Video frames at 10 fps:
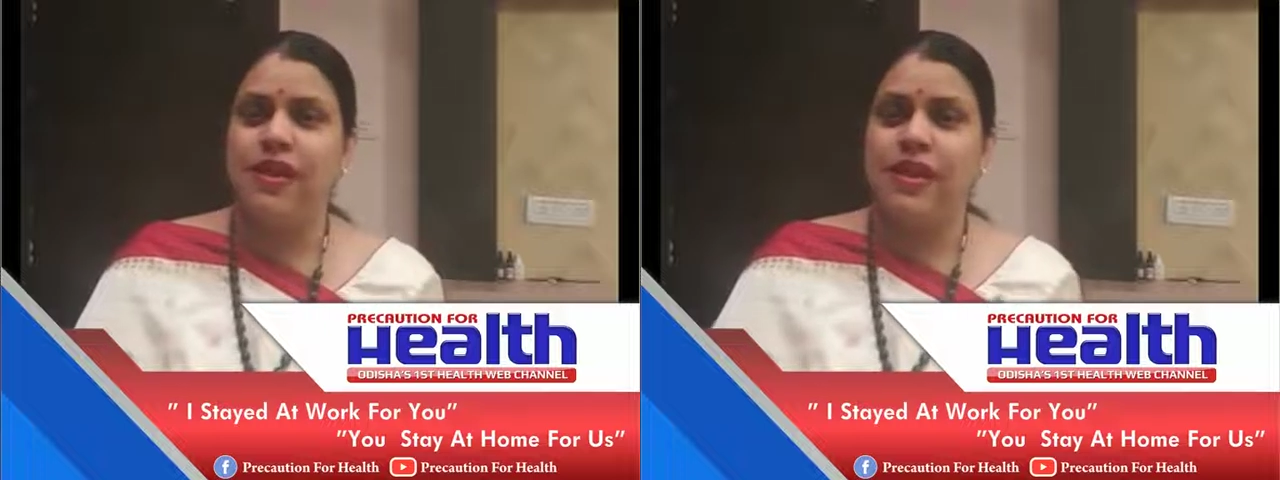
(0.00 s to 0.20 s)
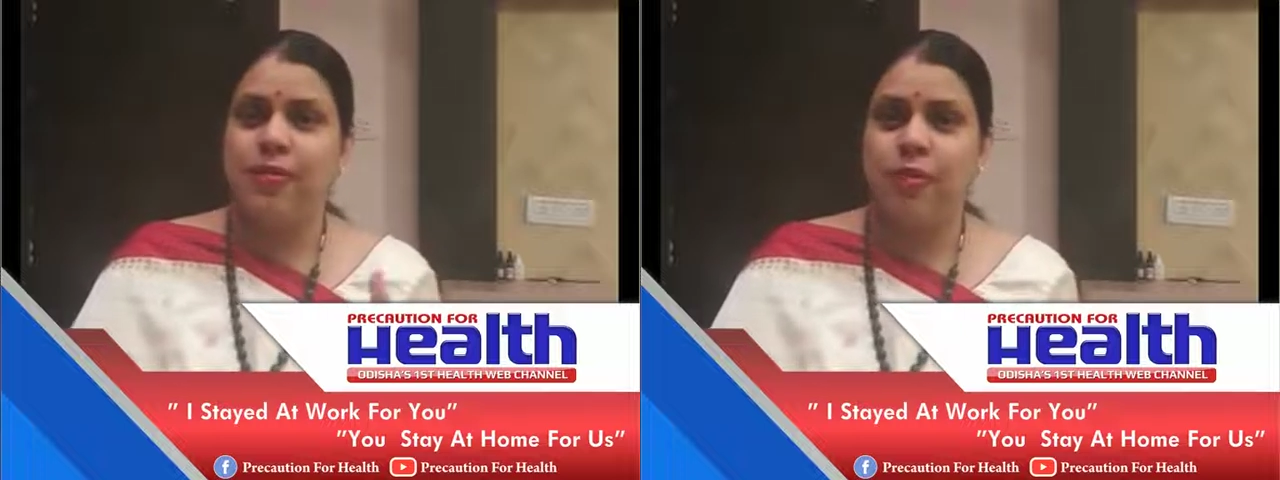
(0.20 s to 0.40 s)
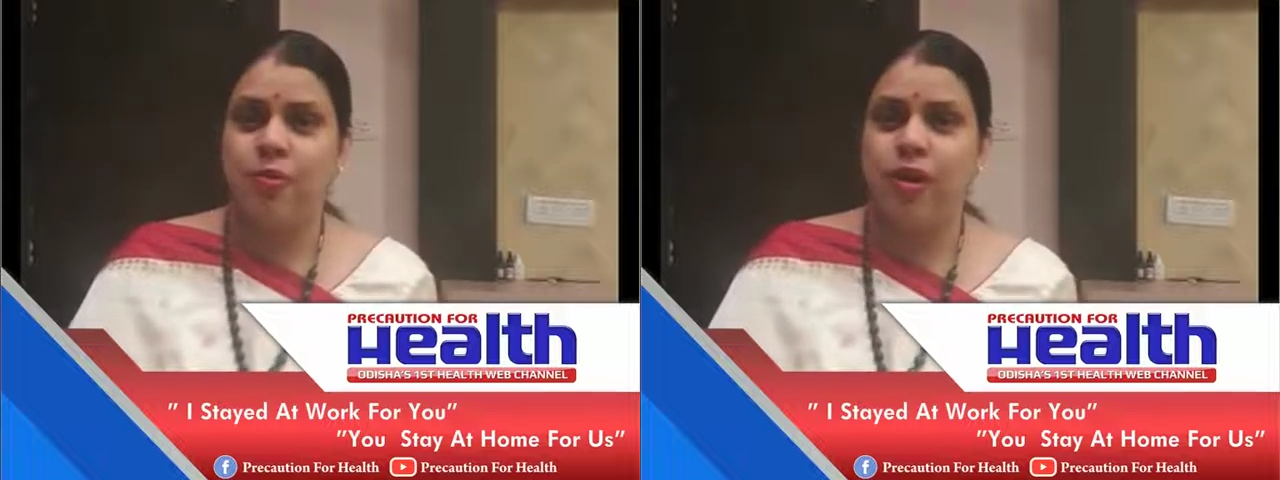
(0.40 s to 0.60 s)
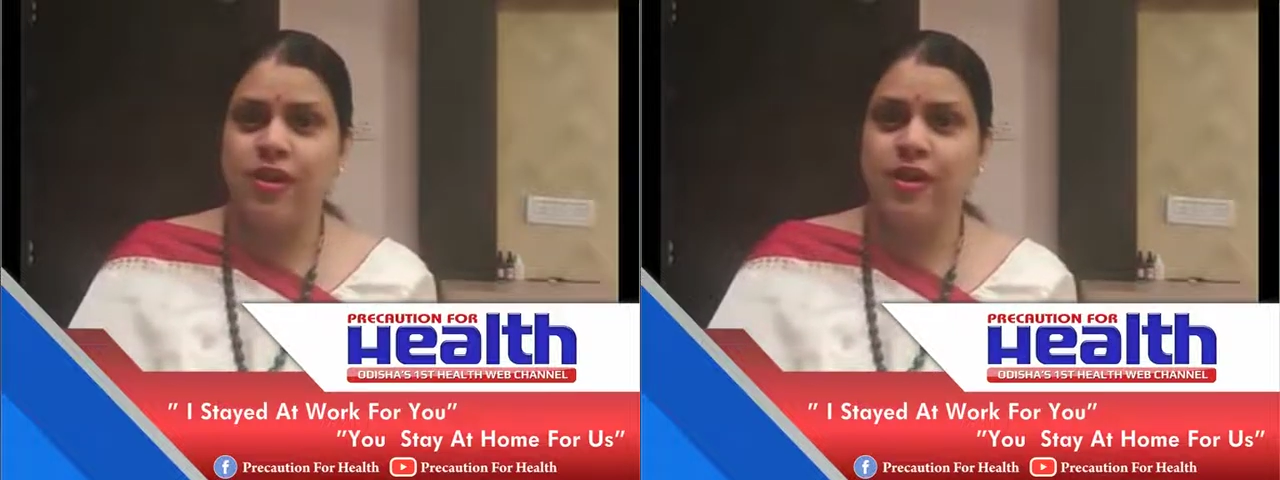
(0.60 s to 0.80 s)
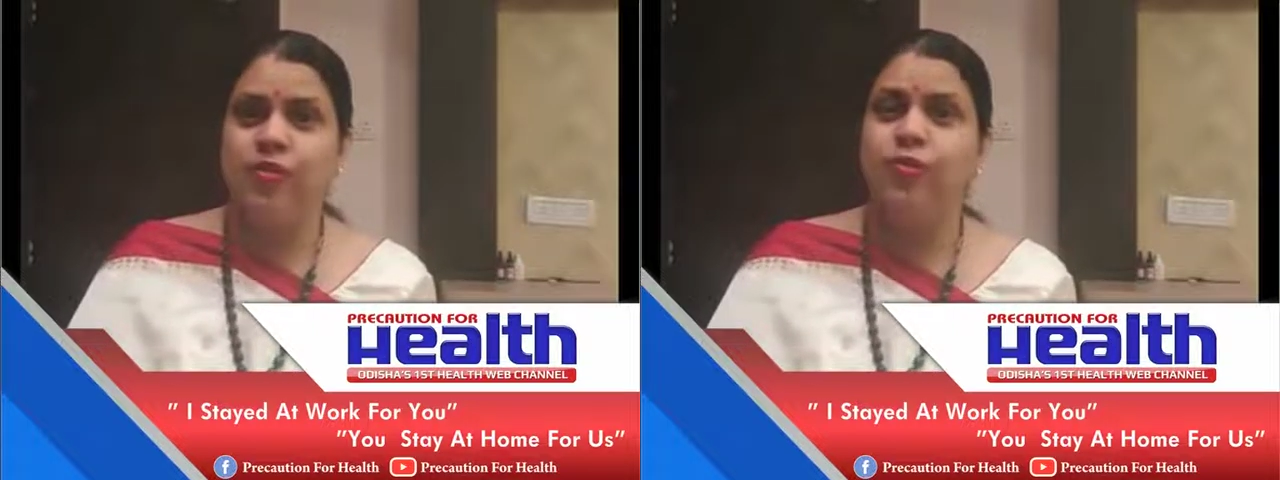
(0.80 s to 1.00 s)
Number one,
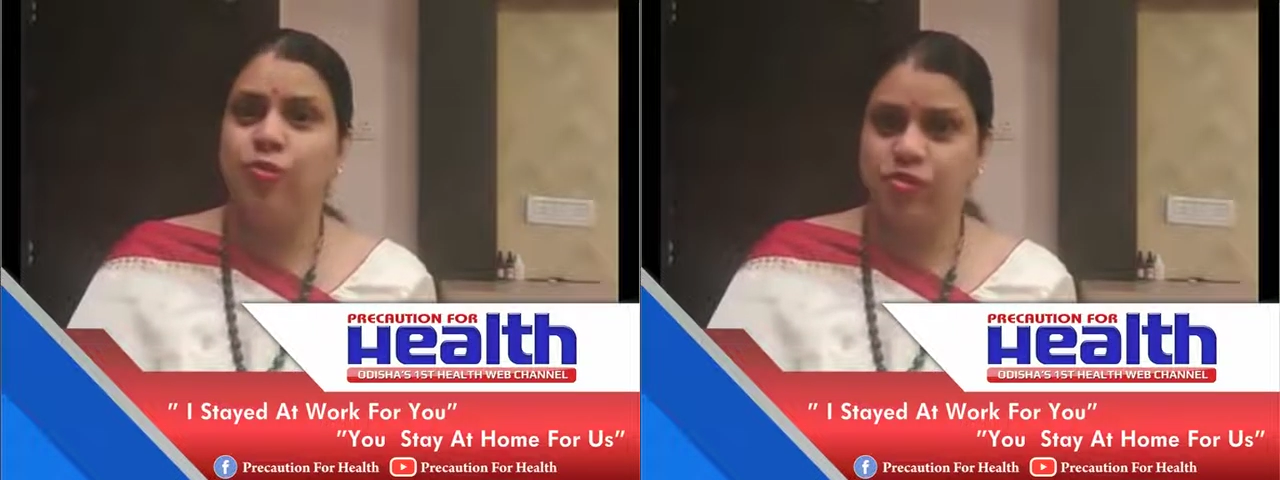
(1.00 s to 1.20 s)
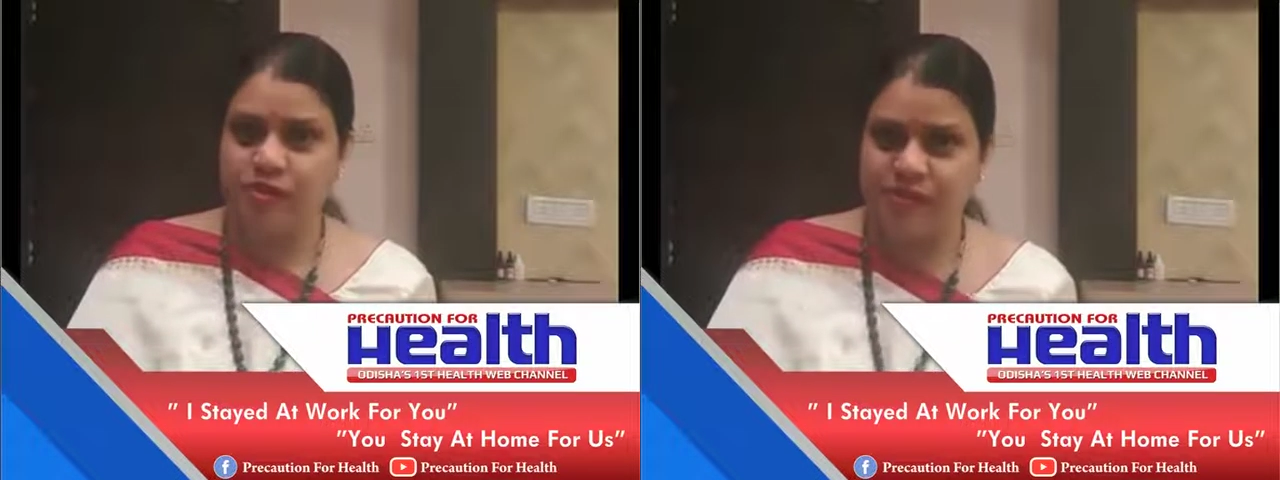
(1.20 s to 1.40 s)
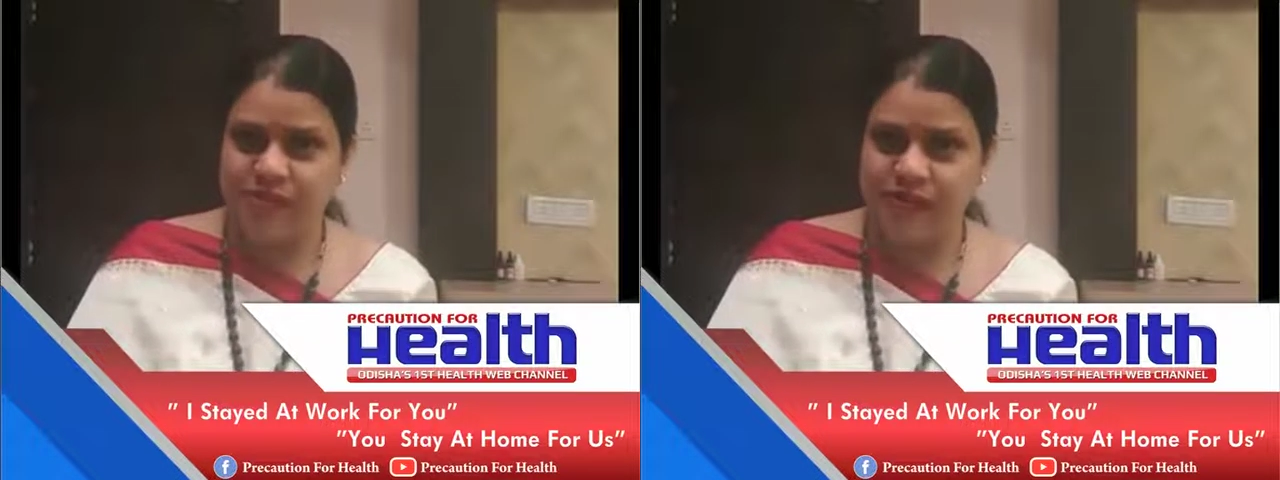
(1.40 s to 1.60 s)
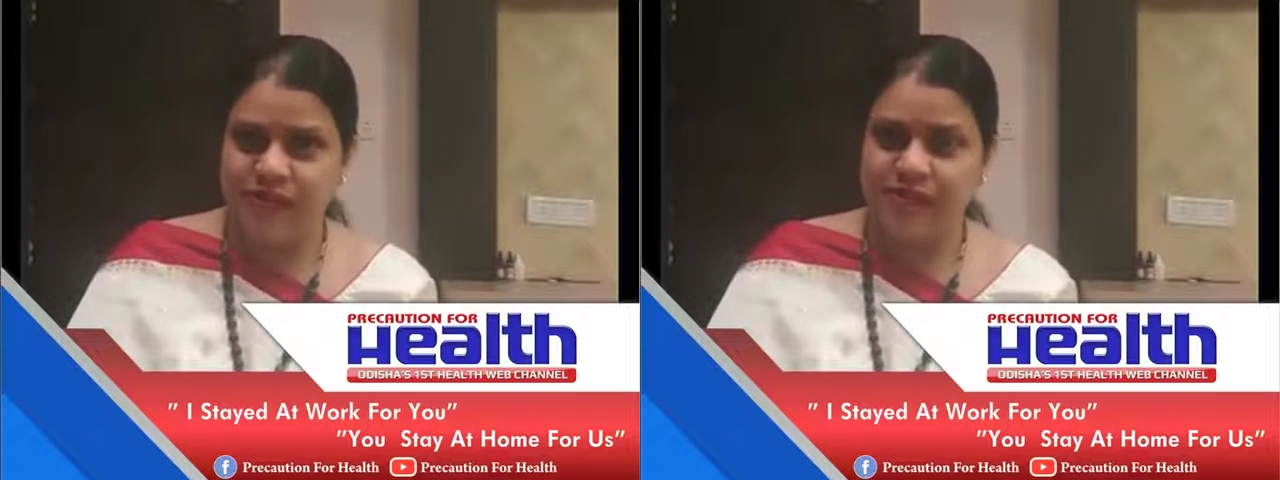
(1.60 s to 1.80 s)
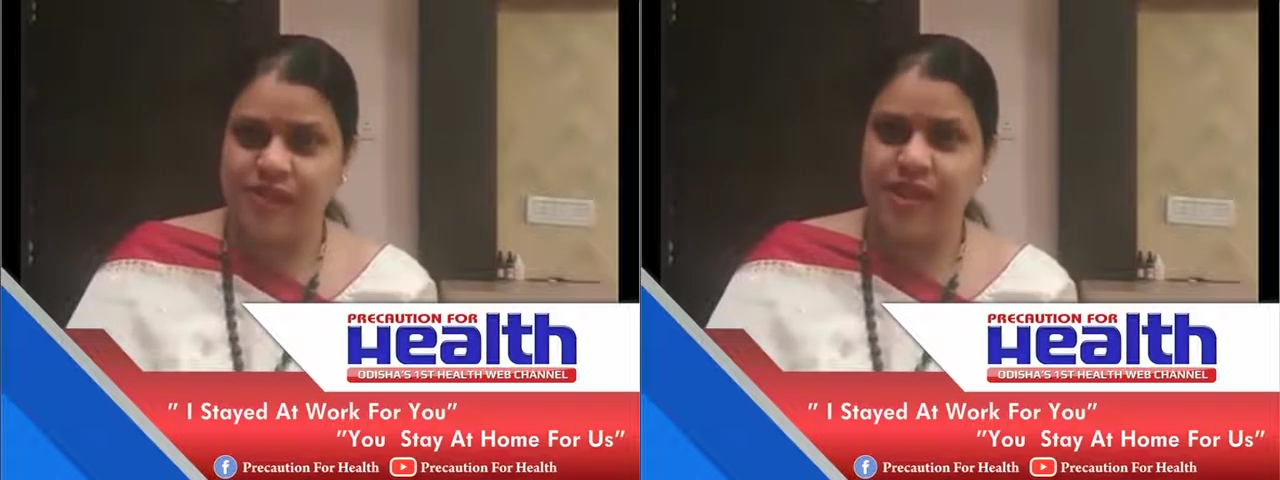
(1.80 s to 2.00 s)
social
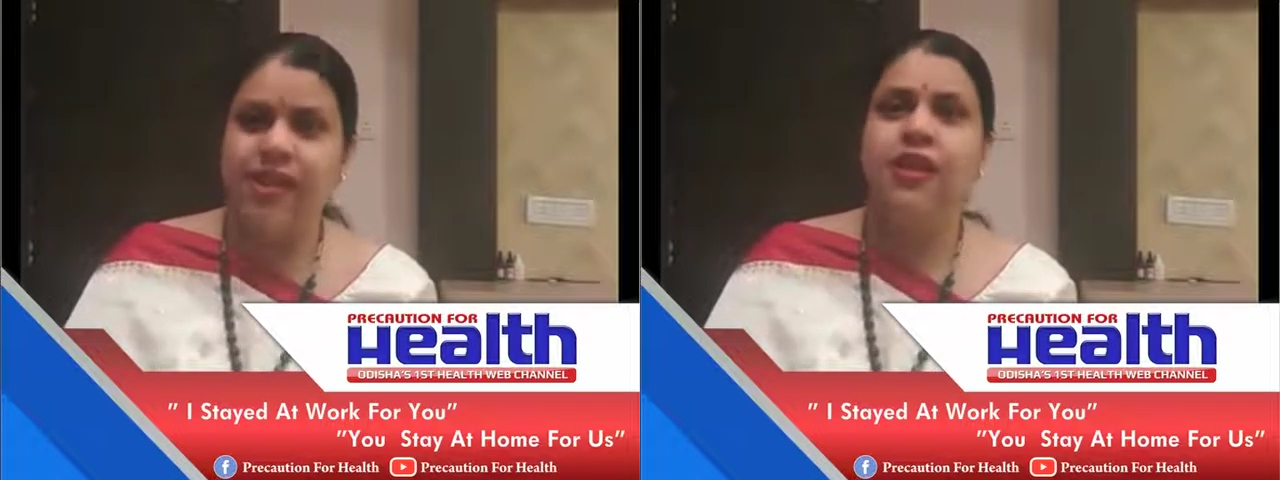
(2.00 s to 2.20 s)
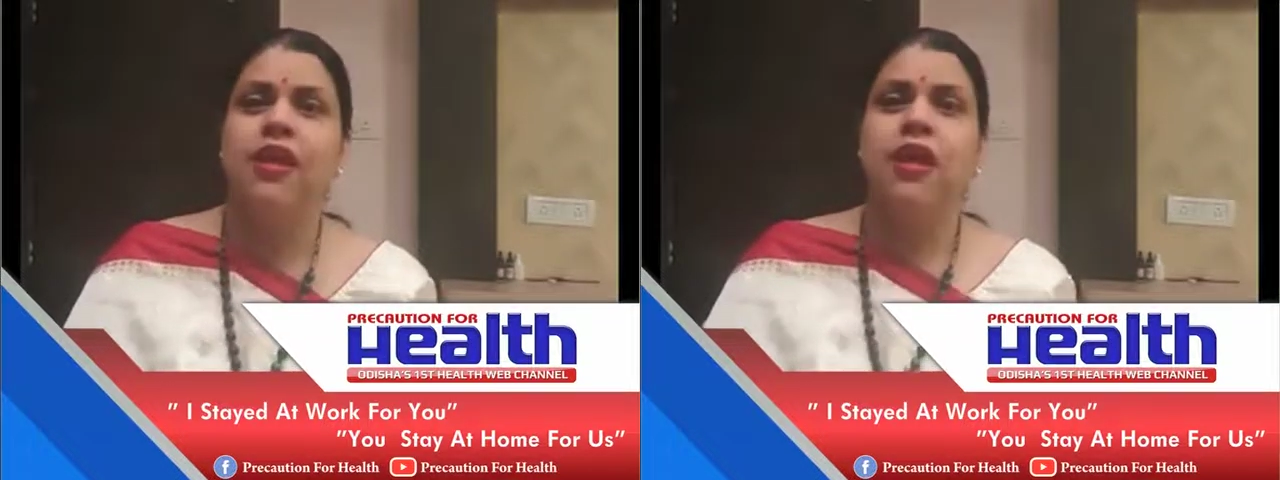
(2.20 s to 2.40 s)
distancing.